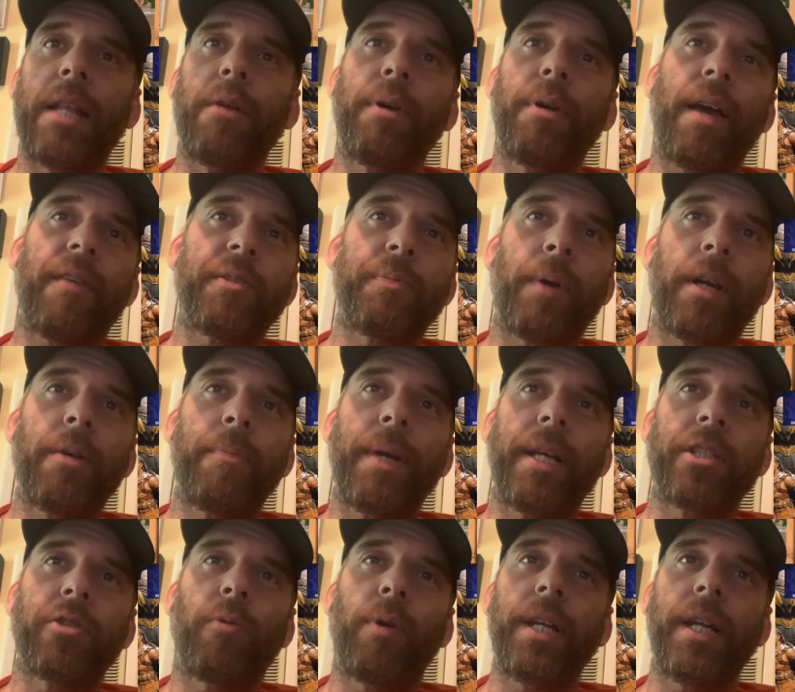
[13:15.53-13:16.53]
And then we have
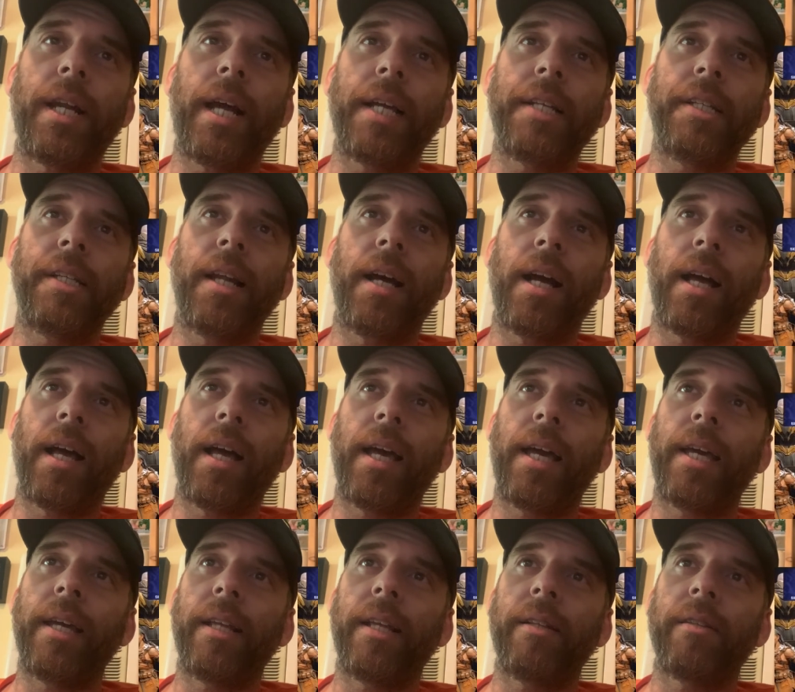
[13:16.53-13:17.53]
Spider-Man
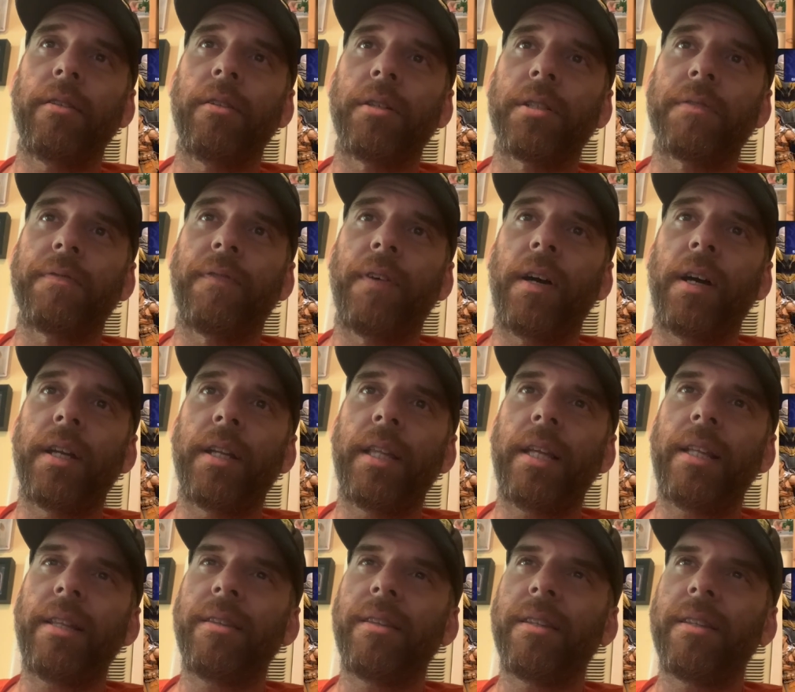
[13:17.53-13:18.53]
2099, looks fun.
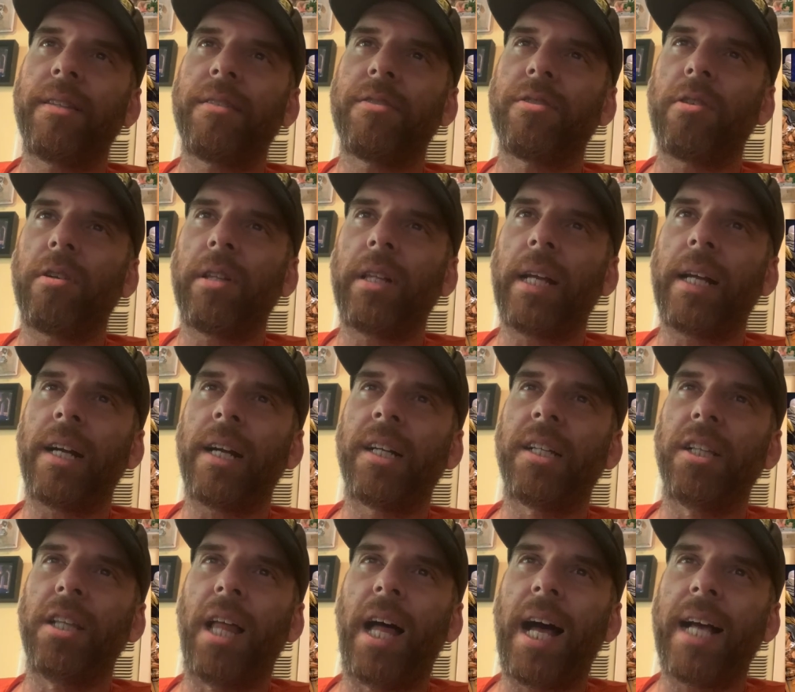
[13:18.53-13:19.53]
And then there's sort of like a
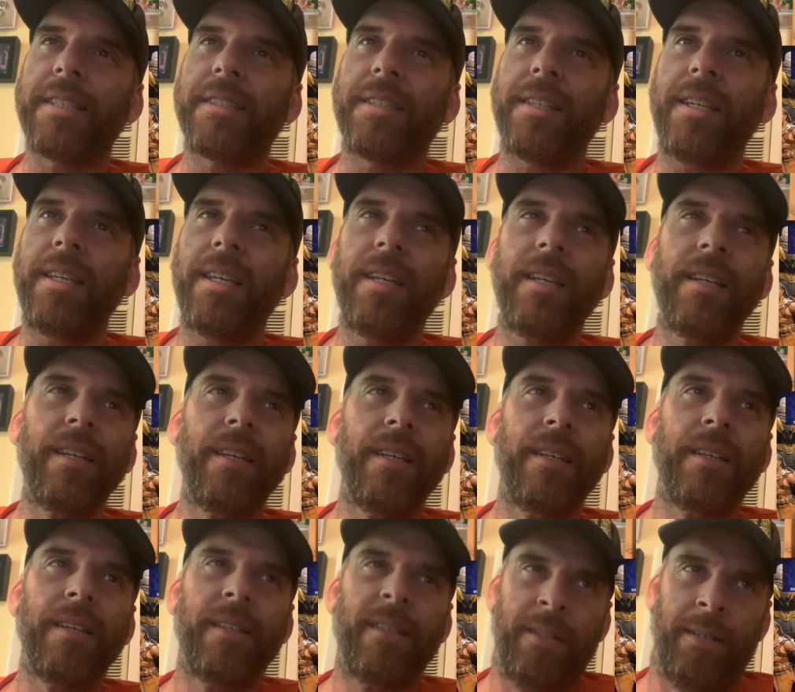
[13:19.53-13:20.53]
glossy,
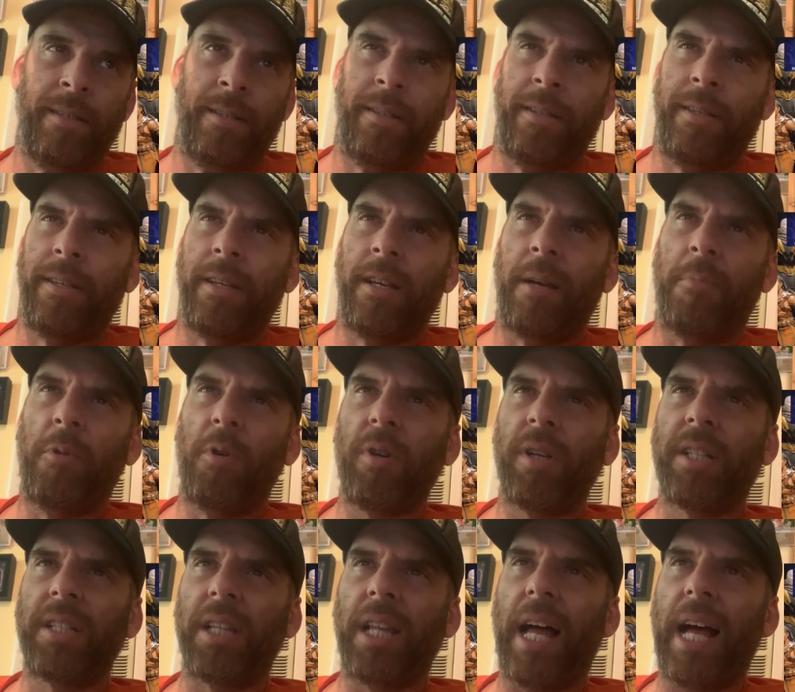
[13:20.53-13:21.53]

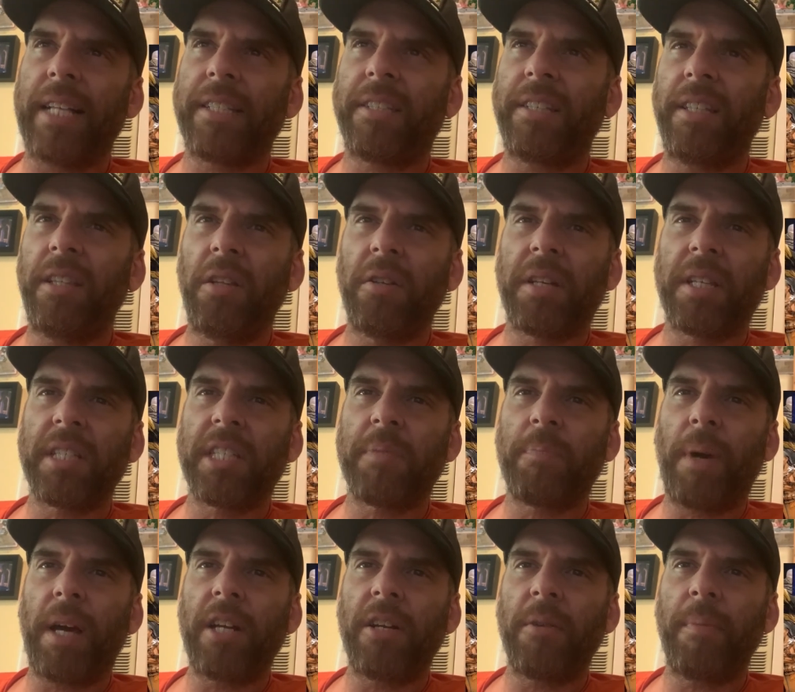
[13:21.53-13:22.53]
more glossy looking
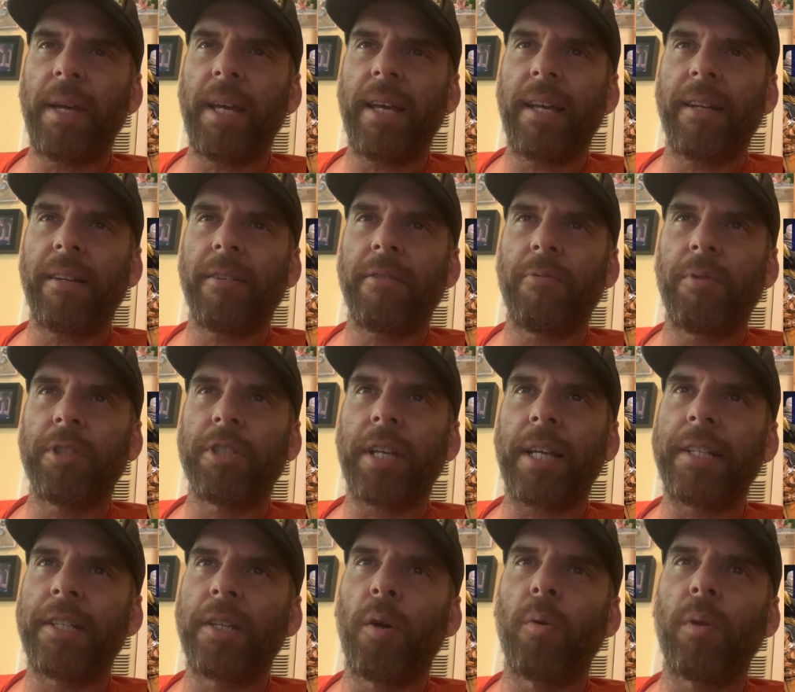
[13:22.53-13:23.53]
Spider-Man,
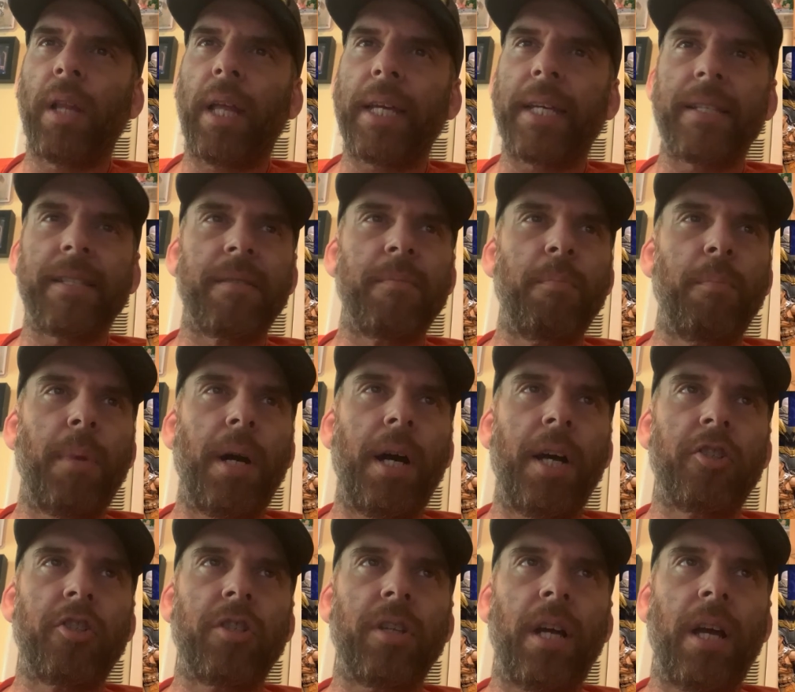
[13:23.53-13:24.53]
which I don't like as
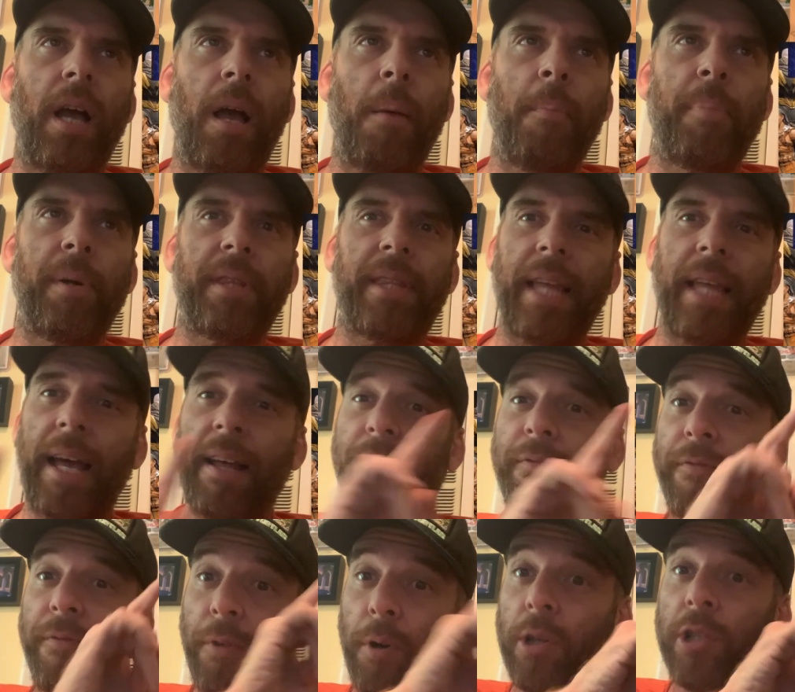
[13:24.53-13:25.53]
much. Um, but
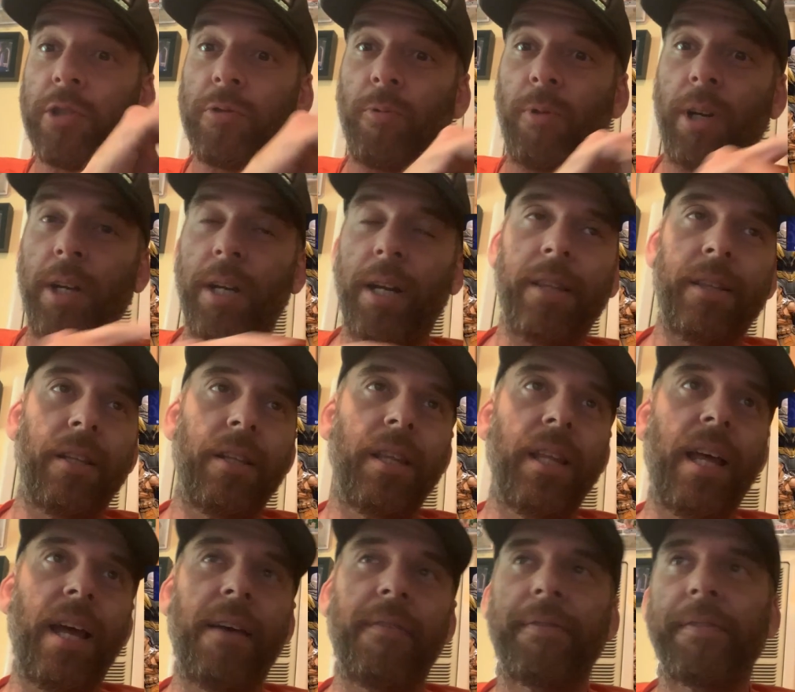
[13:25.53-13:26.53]
that first one on the
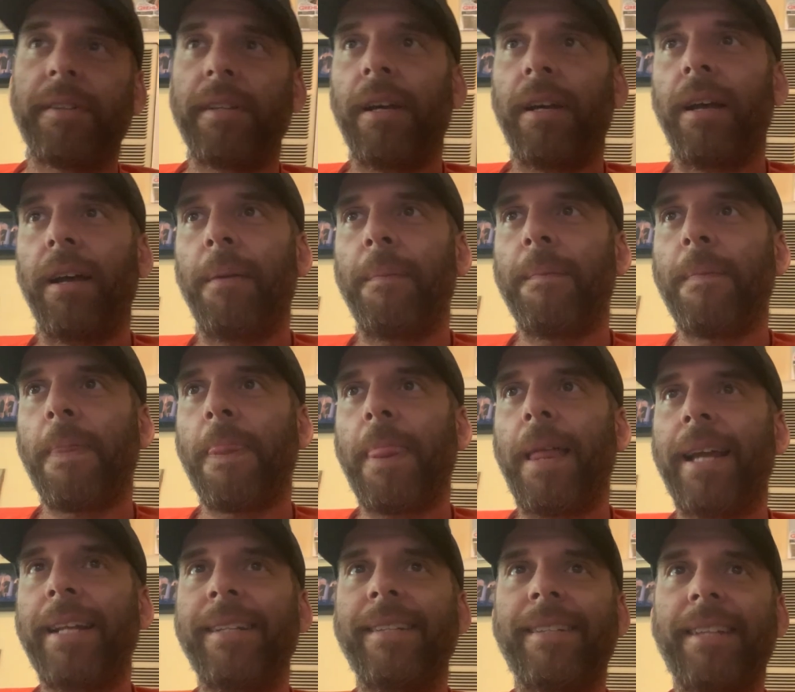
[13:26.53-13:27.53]
left, um,
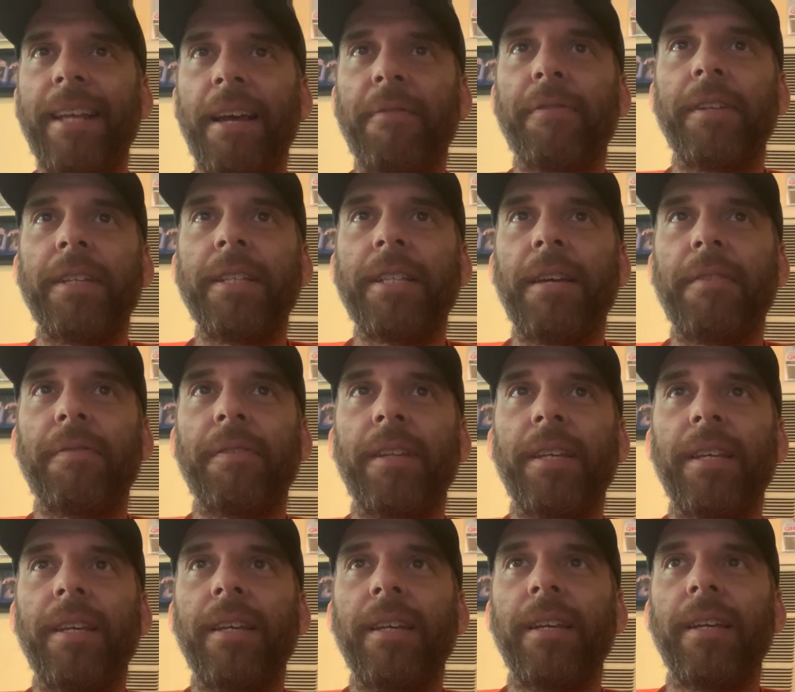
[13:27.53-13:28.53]
I definitely,
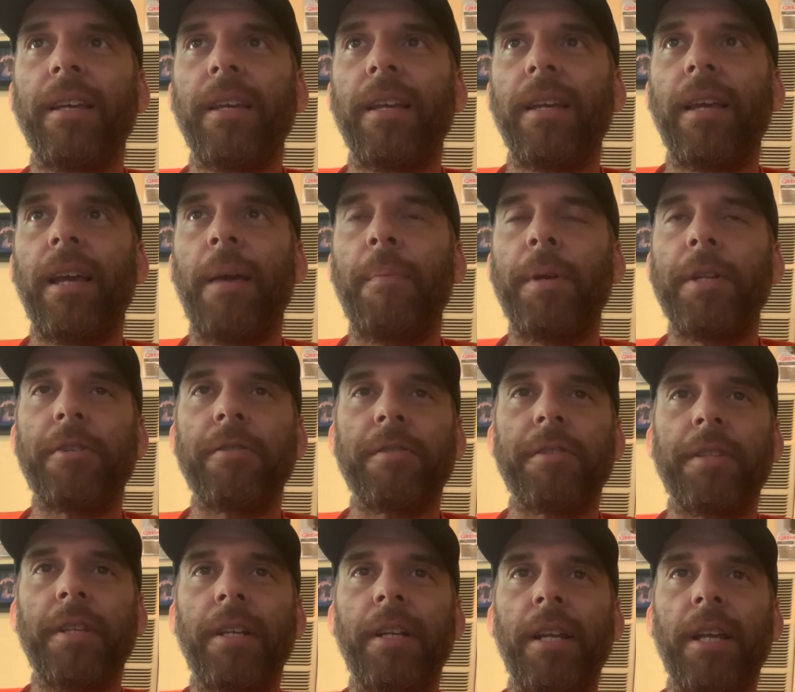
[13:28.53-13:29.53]
definitely am
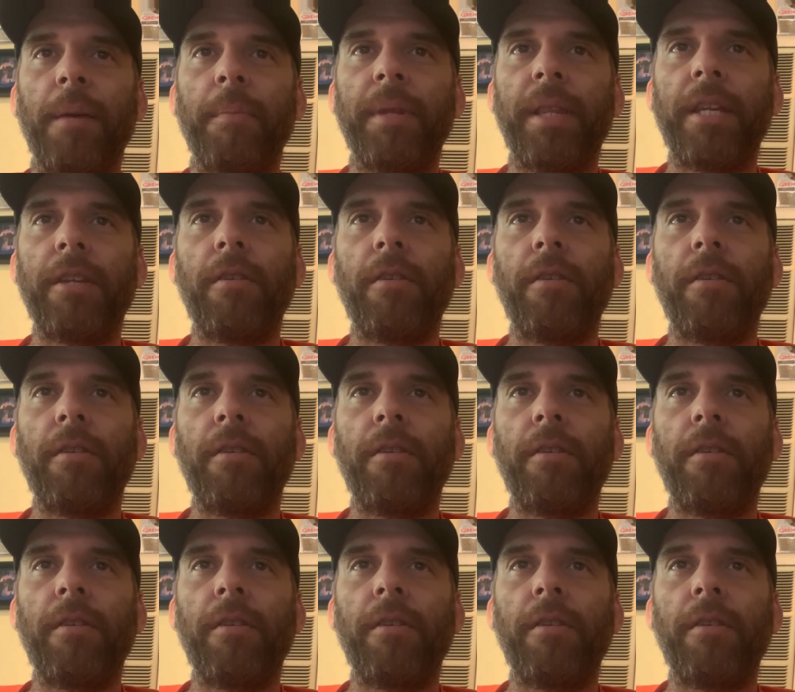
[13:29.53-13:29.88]
interested in him.